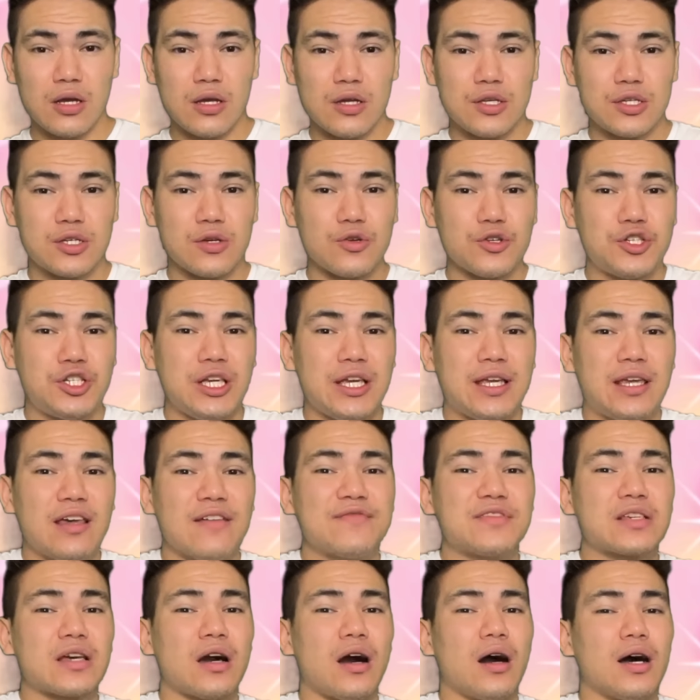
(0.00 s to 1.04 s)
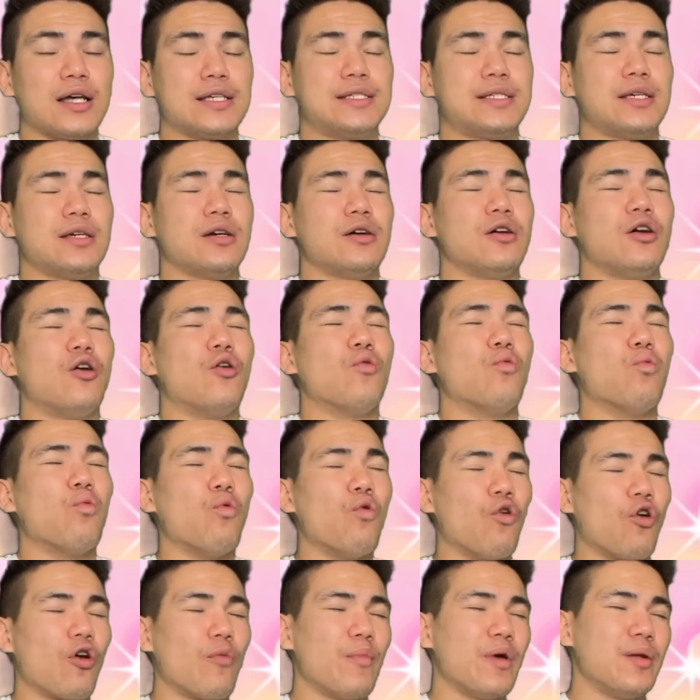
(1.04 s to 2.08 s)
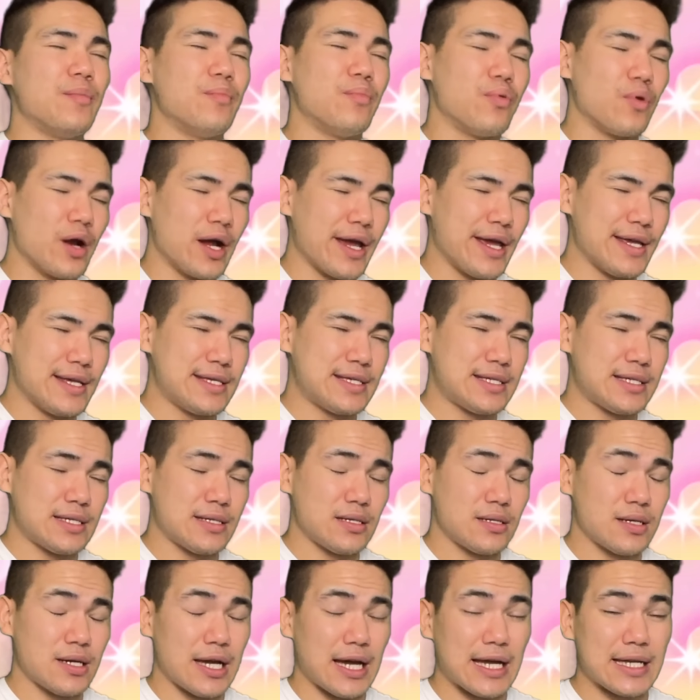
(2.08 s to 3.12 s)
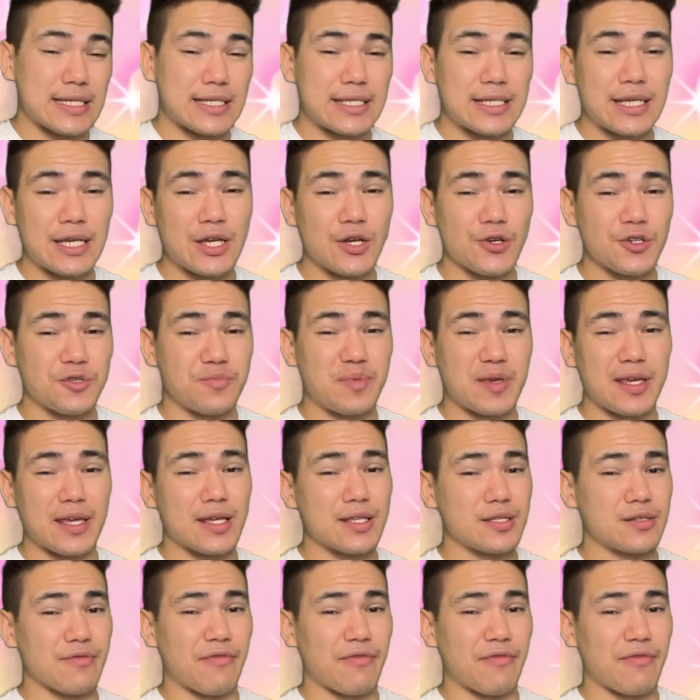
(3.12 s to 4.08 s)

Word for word: So she gives Kazuya a warm embrace as tears begin to